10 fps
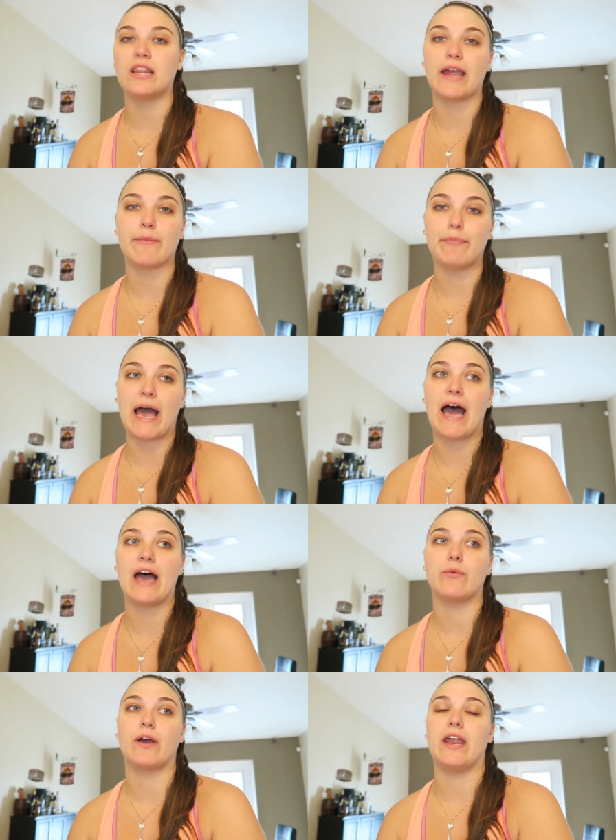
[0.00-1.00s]
like
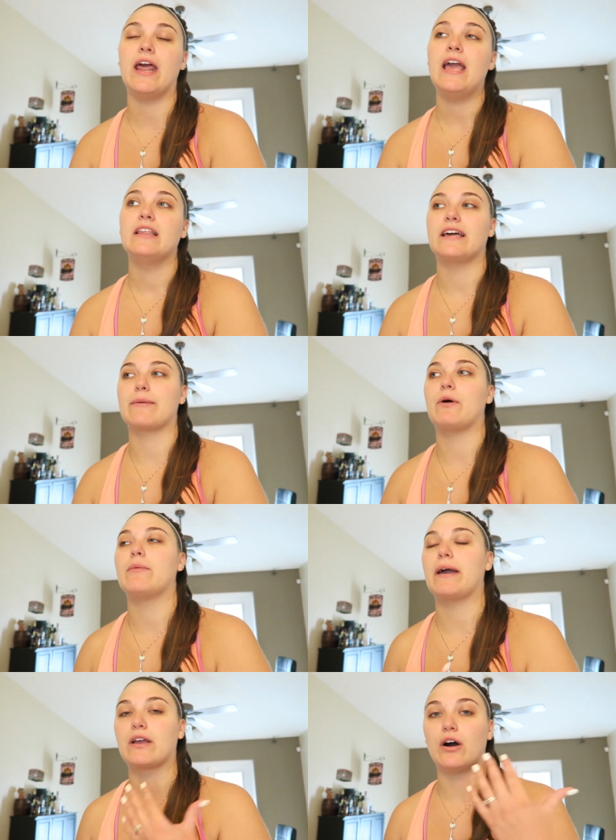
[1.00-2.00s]
bad when like one
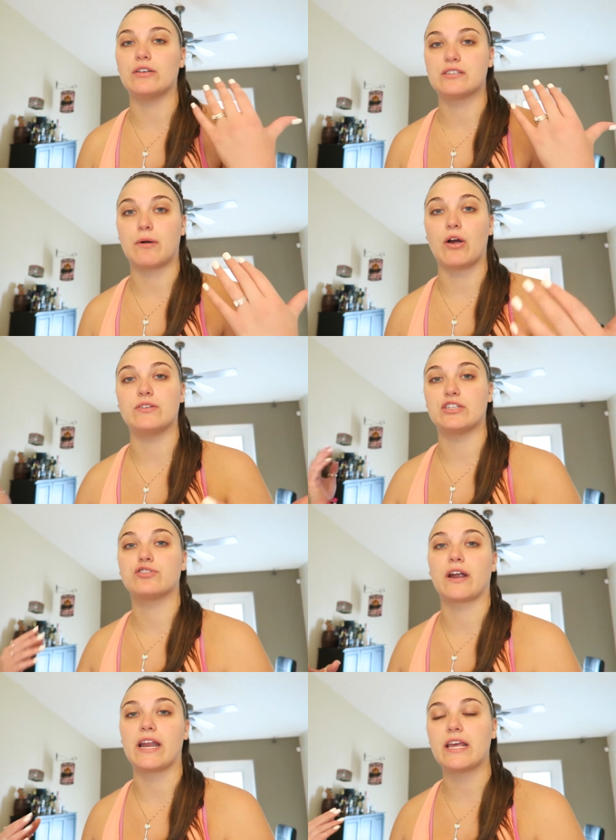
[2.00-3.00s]
of my calls tomorrow is a
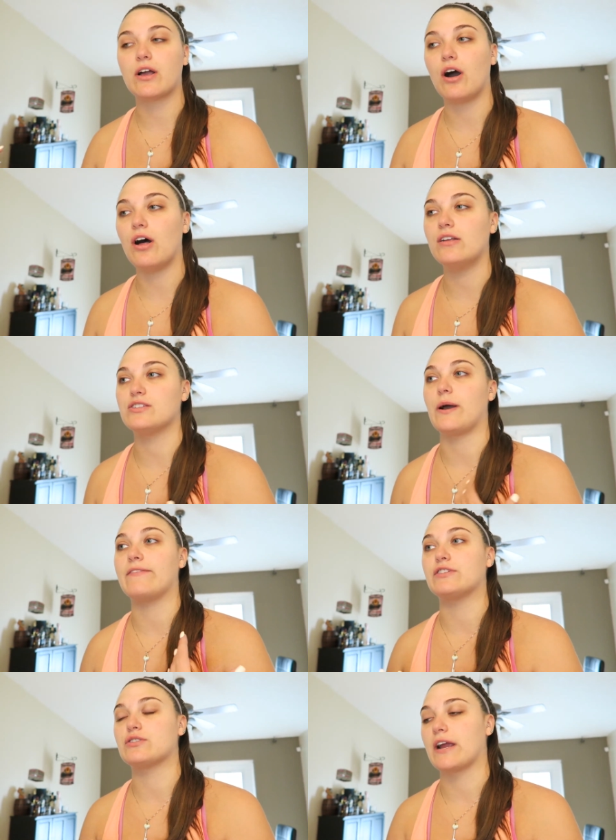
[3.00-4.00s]
training call, so I
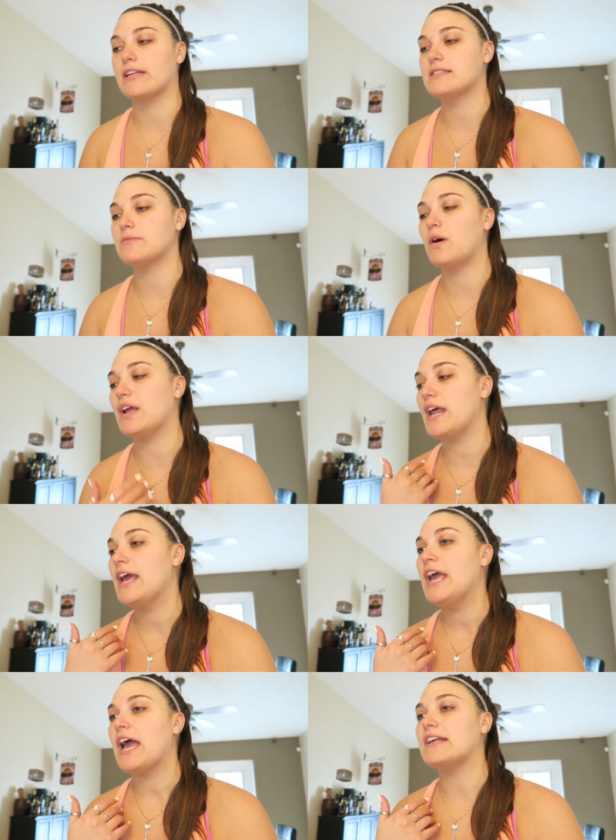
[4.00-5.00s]
have to train someone.
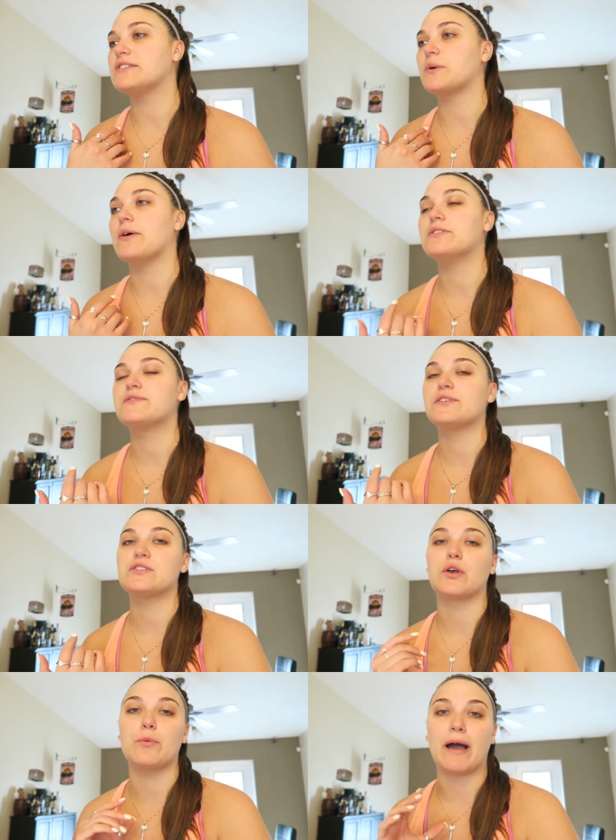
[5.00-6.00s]
And so I always feel
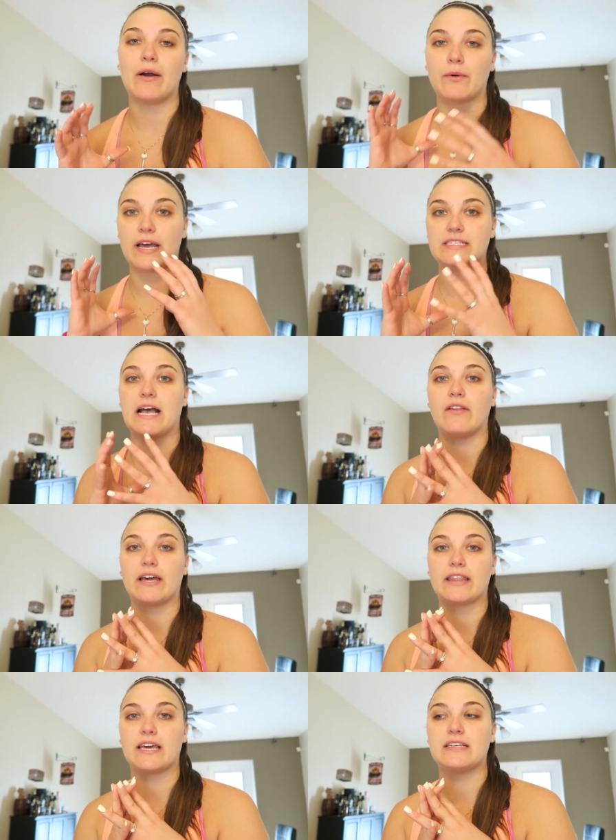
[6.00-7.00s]
so bad when I sound
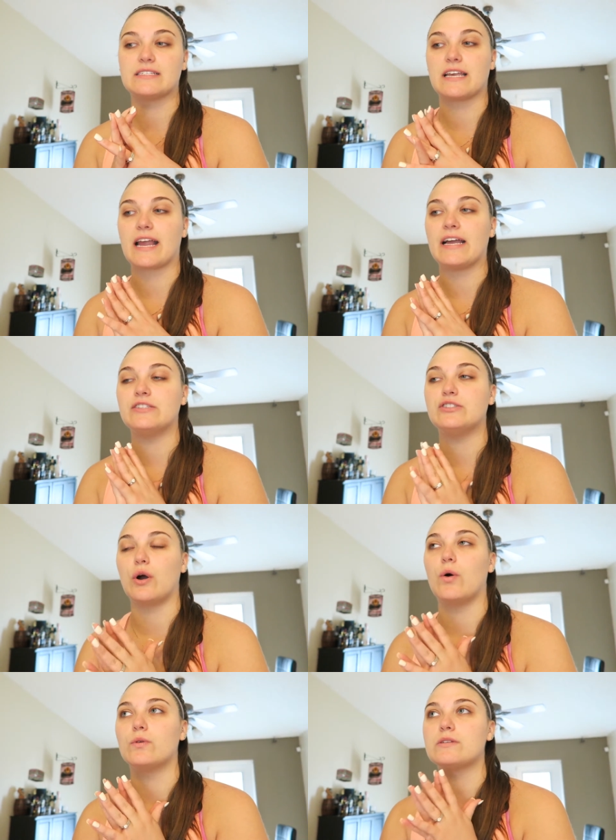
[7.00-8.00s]
like this. Like, I
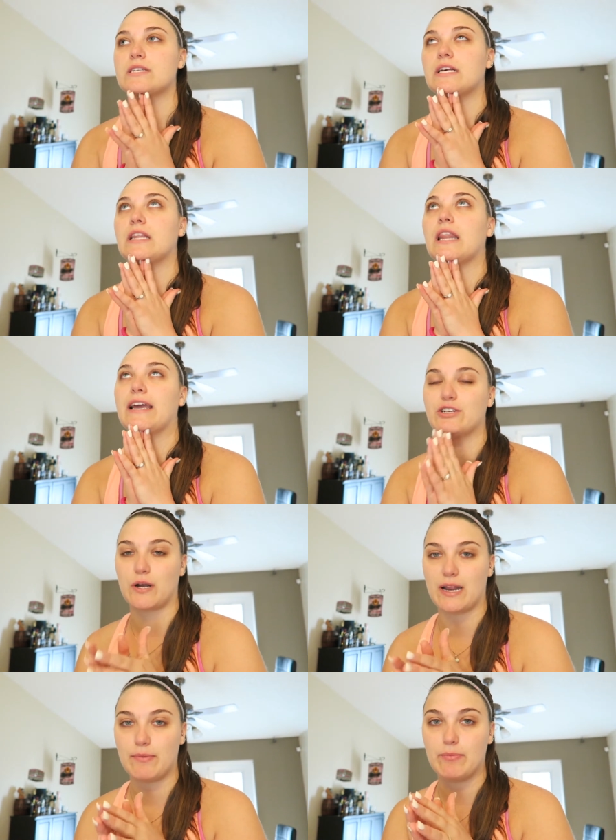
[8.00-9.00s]
don't like
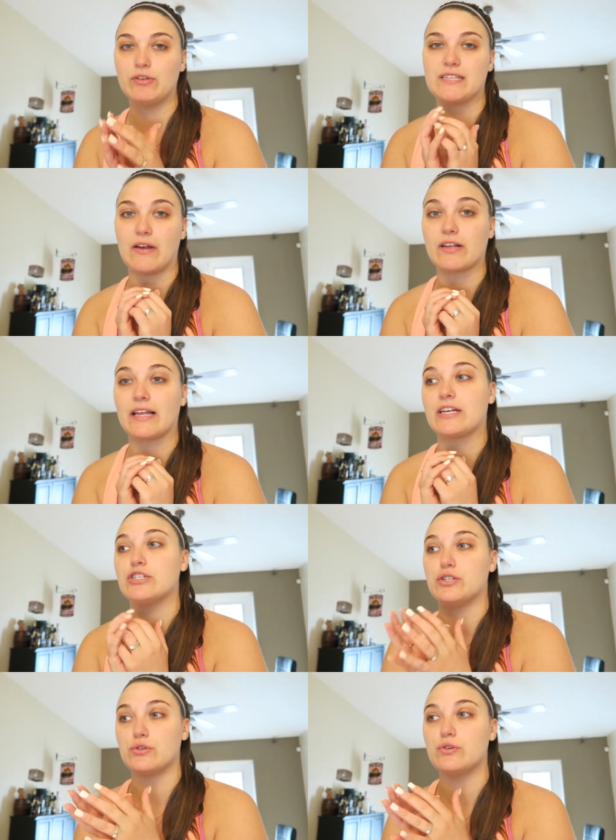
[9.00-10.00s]
training people sounding like a
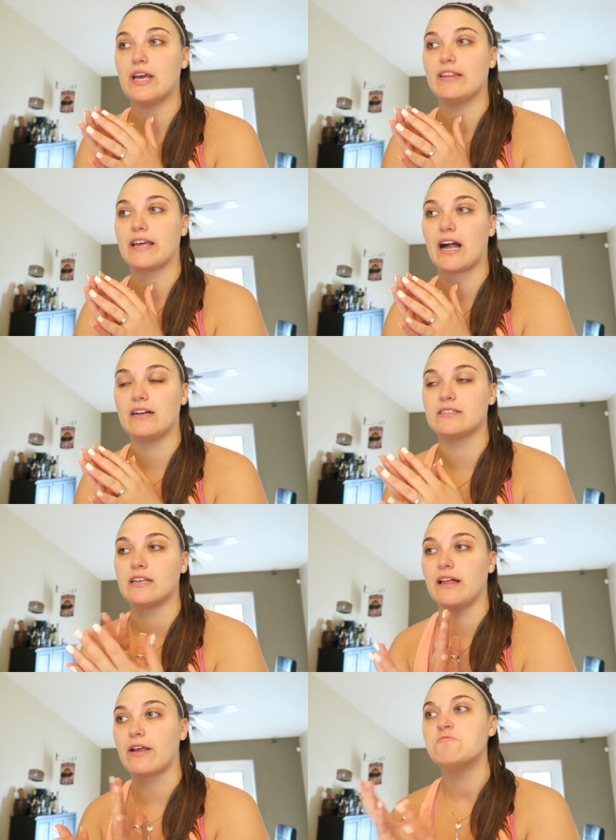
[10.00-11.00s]
dude and like
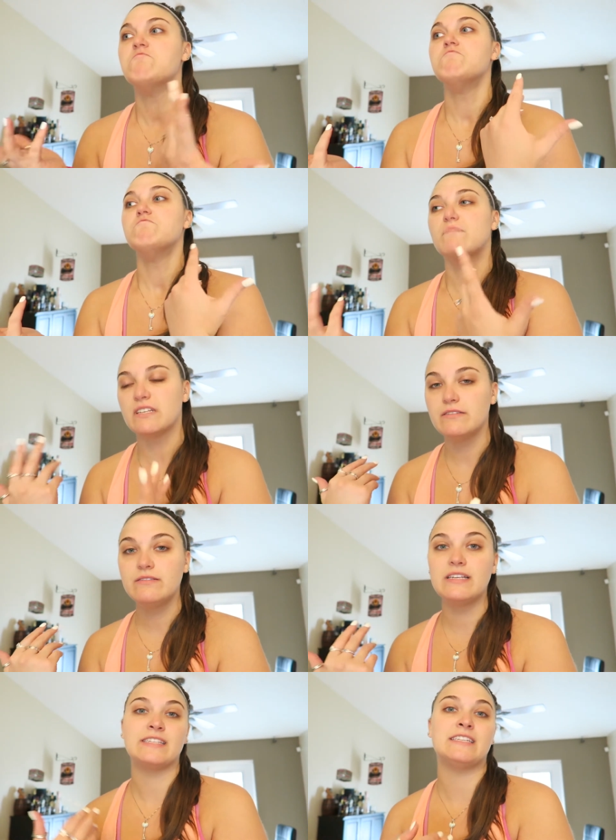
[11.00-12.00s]
constantly like
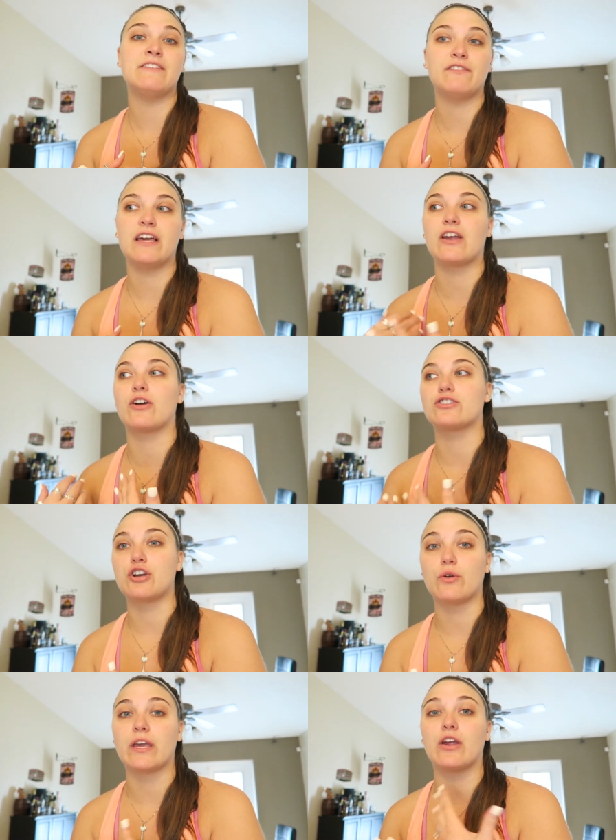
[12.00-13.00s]
sniffling or
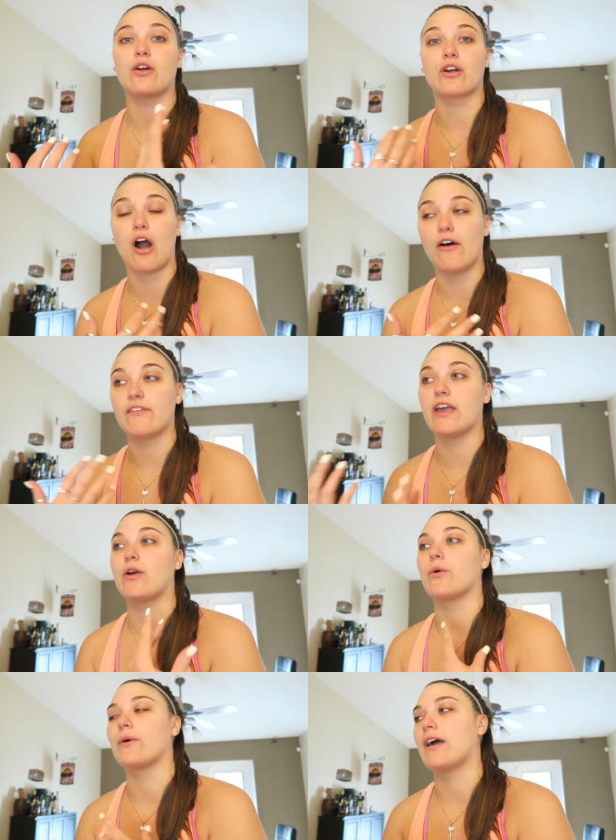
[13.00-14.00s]
choking or coughing or